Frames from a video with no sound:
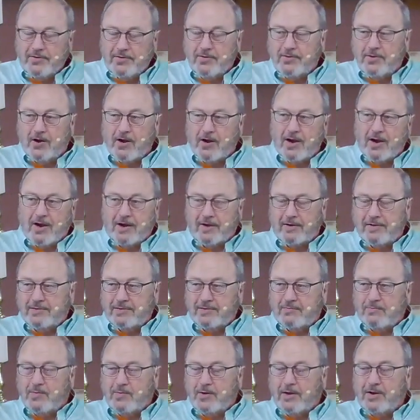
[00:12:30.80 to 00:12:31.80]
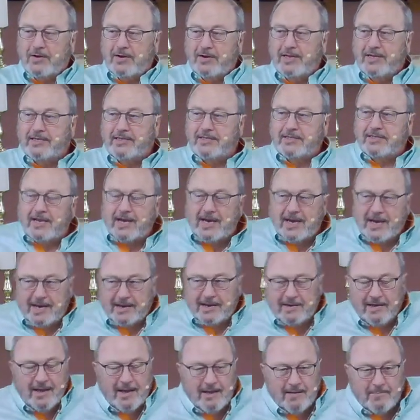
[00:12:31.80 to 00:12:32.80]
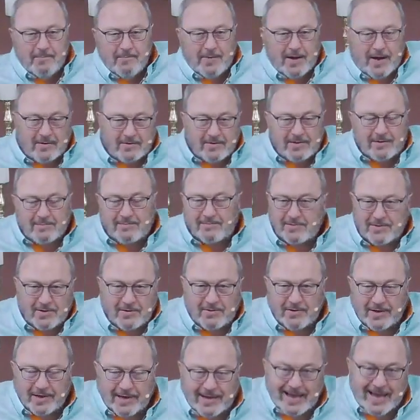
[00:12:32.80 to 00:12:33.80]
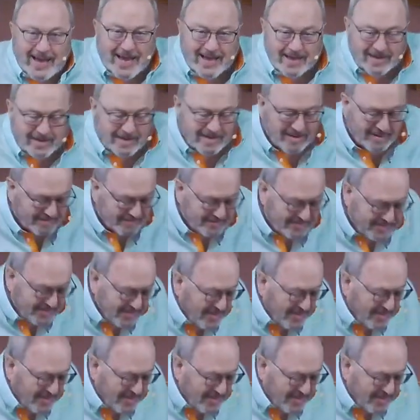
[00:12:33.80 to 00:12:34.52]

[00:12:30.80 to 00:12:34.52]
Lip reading: guards, and one on each side bound him, you know, like handcuffs,